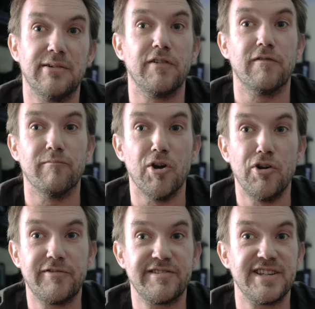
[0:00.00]
if you've
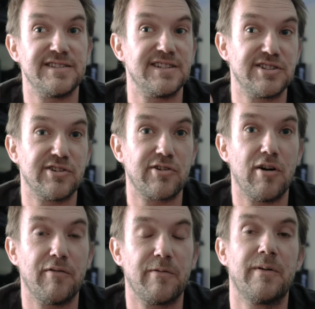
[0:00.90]
moved since it took
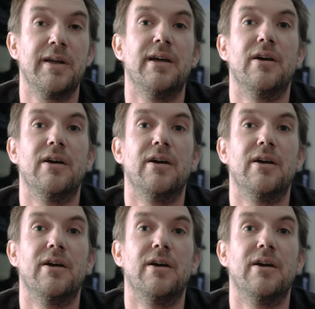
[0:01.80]
off,